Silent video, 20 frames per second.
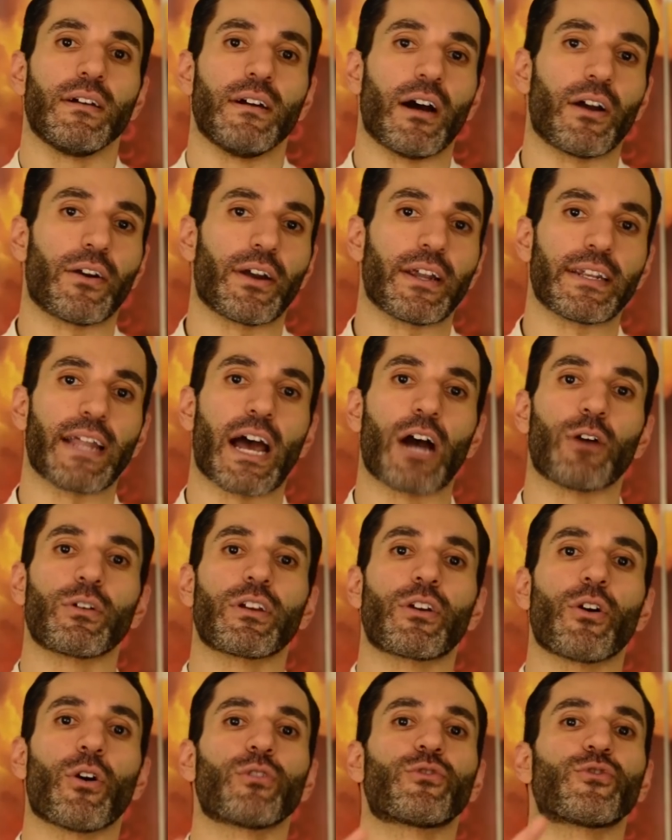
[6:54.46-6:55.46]
Alright, now
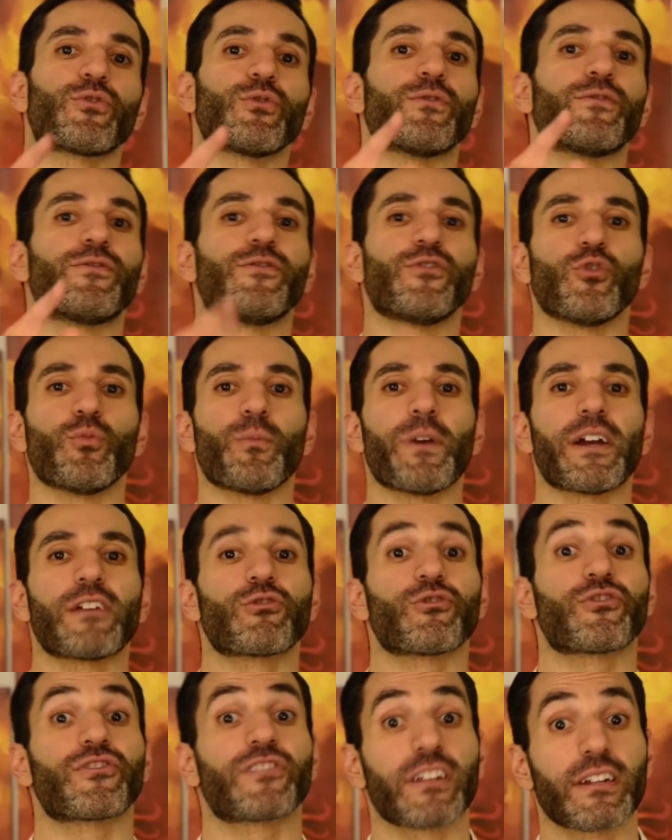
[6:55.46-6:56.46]
we go to a few
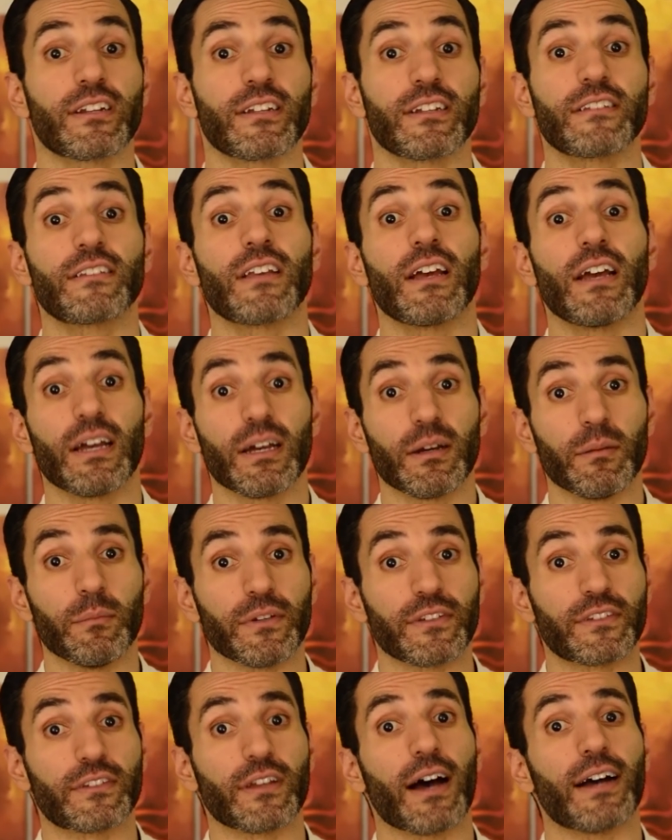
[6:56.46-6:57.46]
major cities
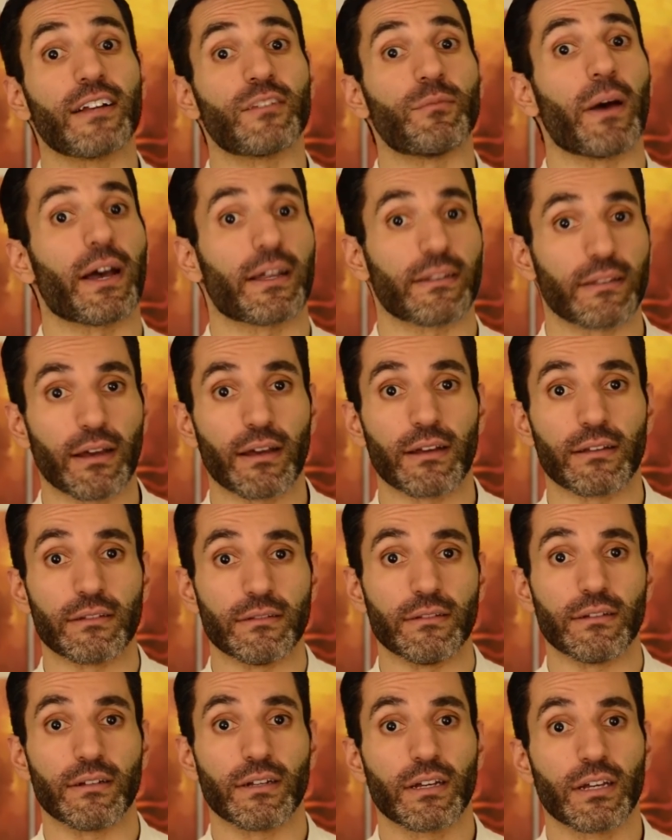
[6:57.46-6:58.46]
besides Baghdad.
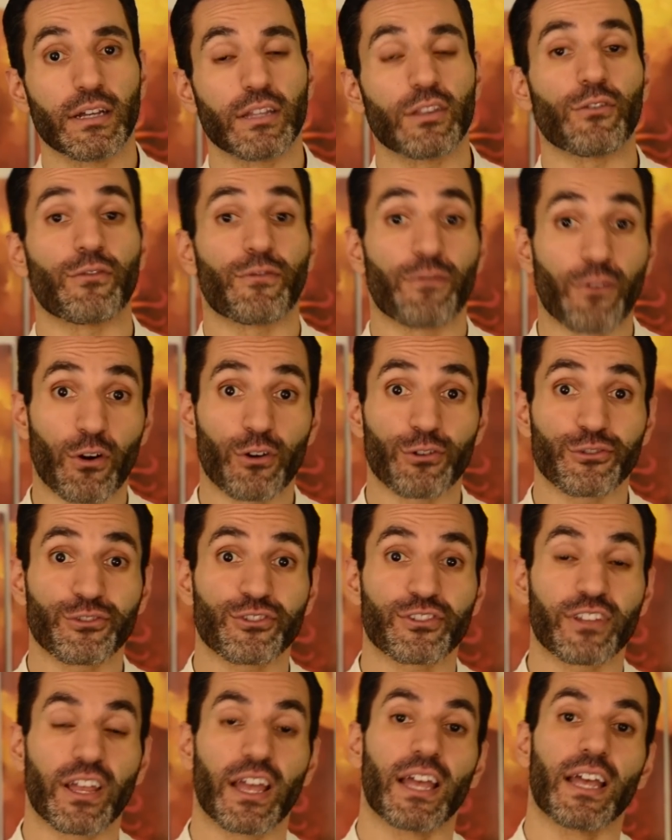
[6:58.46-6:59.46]
The
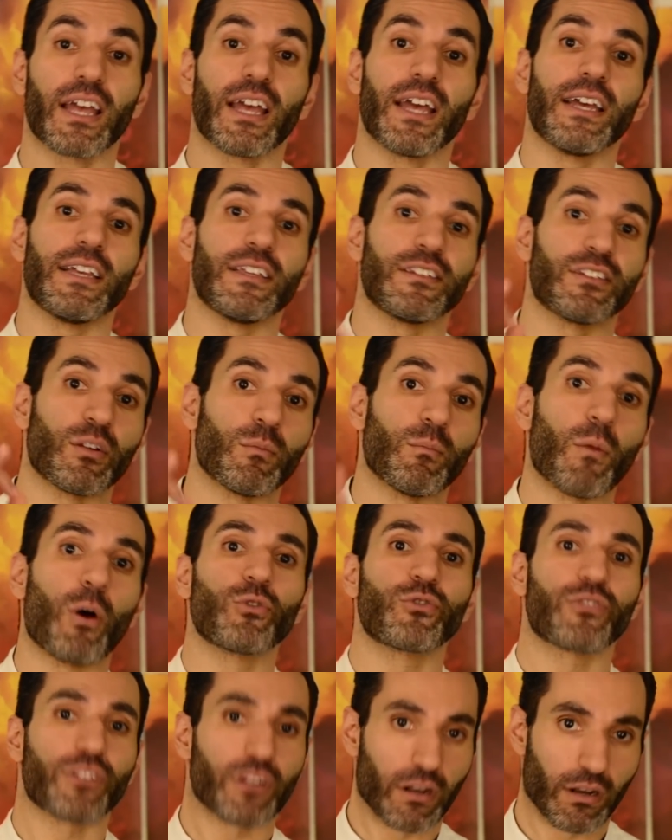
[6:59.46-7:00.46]
first is
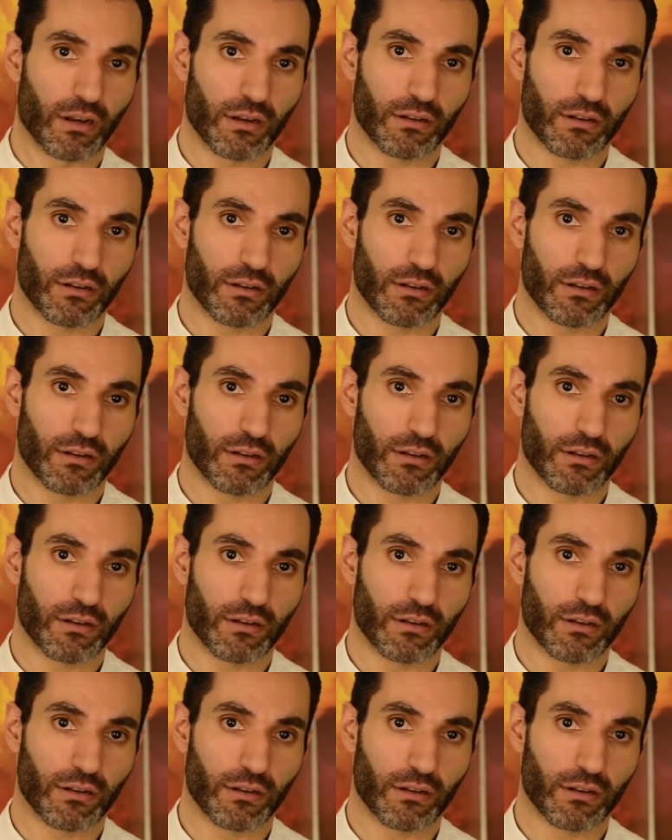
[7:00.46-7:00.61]
Mosul.